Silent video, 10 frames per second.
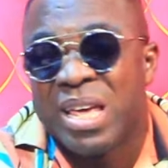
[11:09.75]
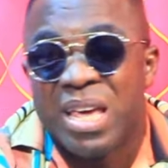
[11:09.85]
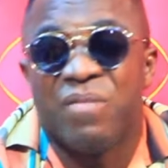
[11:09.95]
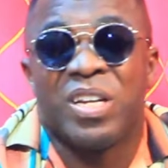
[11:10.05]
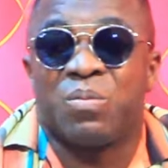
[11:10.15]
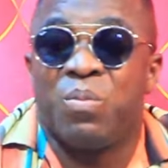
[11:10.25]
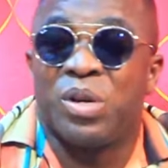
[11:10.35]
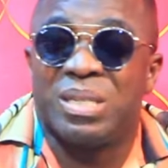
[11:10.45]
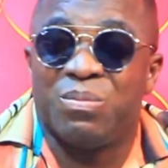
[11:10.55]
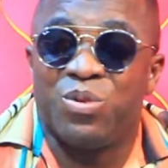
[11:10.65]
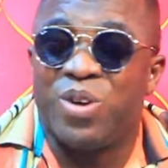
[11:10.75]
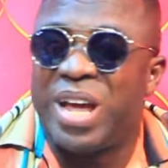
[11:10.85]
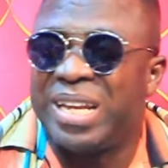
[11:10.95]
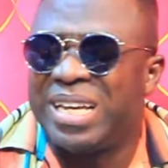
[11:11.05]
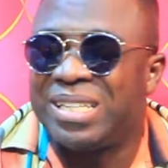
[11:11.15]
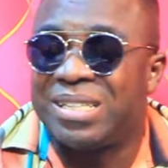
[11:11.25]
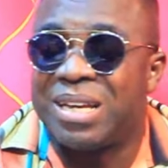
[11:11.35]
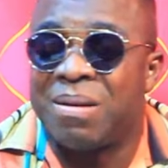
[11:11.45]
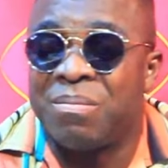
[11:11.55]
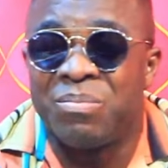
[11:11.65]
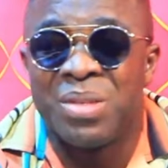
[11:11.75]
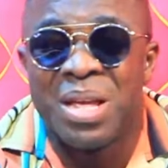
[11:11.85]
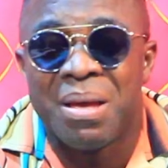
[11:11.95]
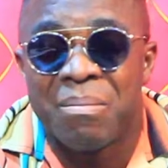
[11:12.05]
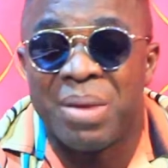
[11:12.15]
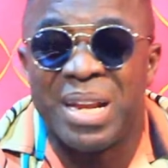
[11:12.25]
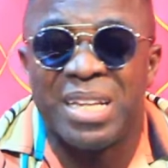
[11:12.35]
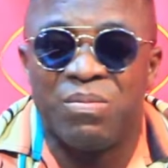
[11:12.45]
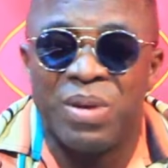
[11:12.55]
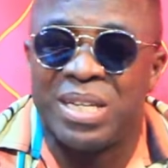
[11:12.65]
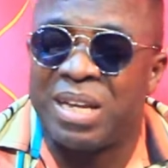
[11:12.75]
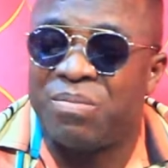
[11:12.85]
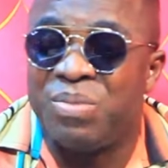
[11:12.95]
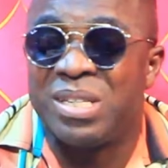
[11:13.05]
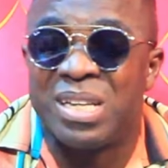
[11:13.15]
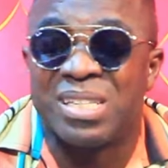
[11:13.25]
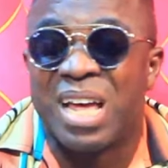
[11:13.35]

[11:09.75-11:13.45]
If it is possible and his management and business